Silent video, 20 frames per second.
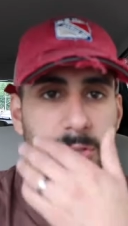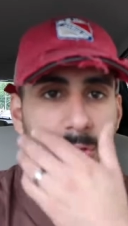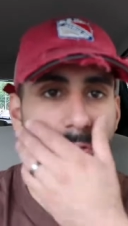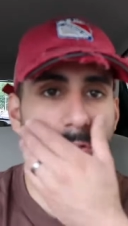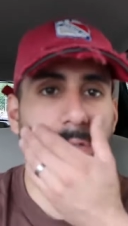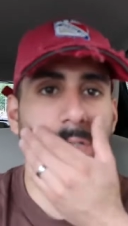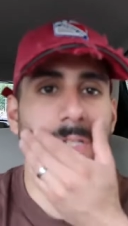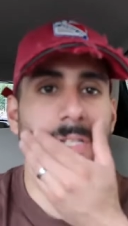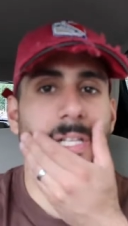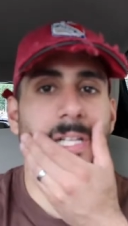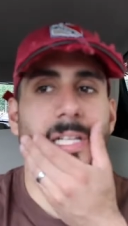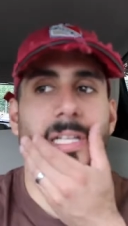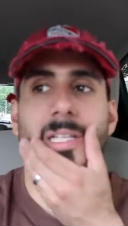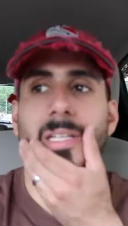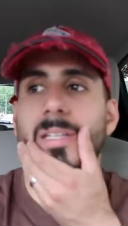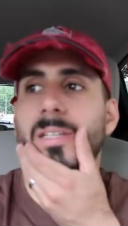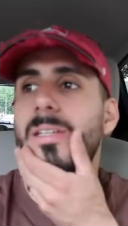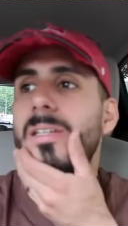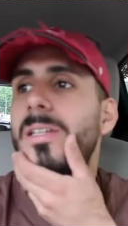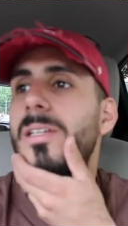to it. Like,
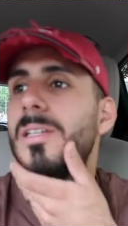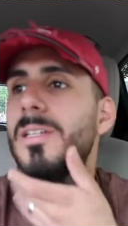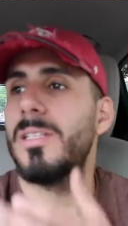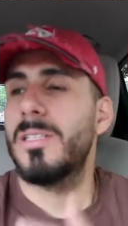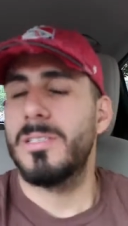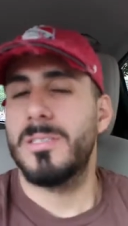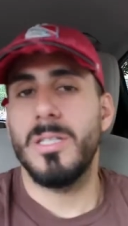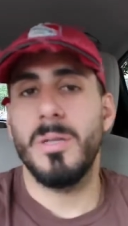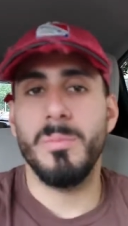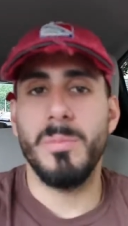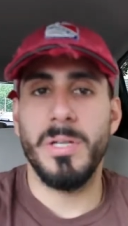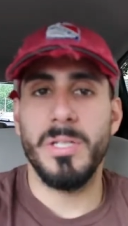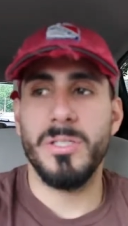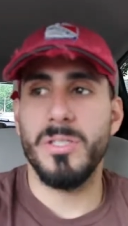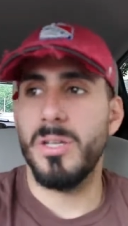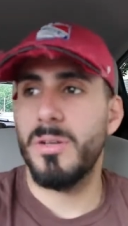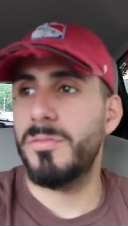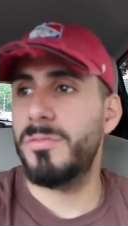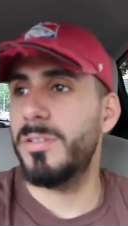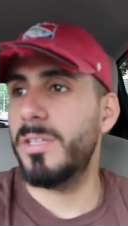
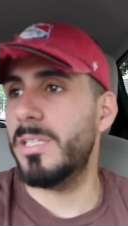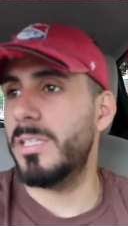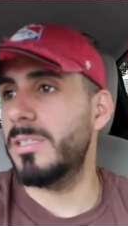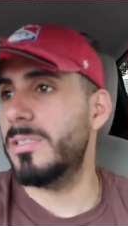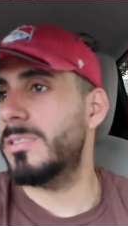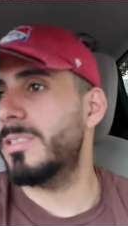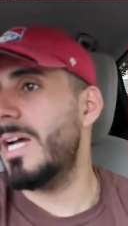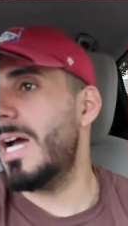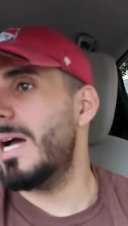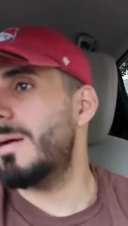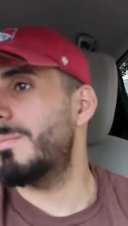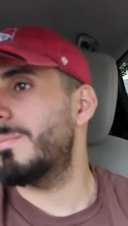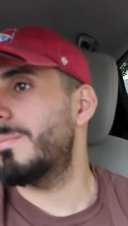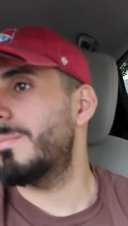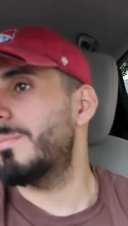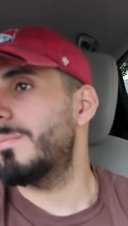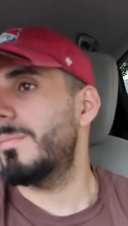somebody's gonna freaking tap,